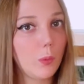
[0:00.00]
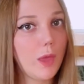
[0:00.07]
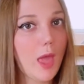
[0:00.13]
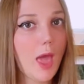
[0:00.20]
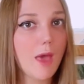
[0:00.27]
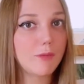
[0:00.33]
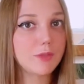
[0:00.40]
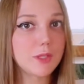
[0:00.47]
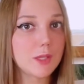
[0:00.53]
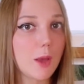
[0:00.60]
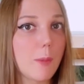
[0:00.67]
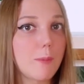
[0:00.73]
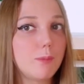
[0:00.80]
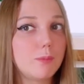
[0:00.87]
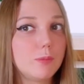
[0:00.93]
we have
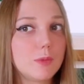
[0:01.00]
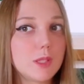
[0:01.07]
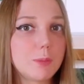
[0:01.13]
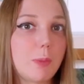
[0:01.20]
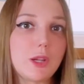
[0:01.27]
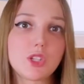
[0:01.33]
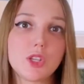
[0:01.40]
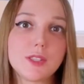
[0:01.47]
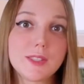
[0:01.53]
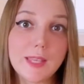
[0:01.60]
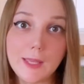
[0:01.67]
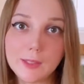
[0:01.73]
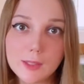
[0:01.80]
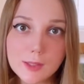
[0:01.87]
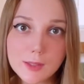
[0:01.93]
some special
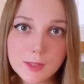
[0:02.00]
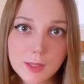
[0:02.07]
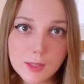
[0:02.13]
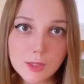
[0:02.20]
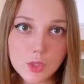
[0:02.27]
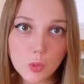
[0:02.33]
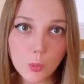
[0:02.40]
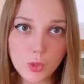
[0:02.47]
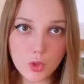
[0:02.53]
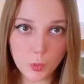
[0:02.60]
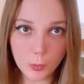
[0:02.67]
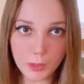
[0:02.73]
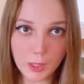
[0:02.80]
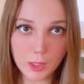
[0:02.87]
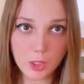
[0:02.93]
sentences which
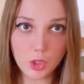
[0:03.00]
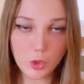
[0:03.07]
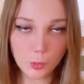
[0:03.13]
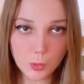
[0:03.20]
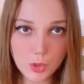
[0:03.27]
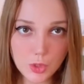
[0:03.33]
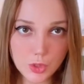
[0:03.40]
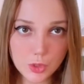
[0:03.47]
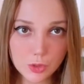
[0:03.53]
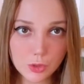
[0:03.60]
we can use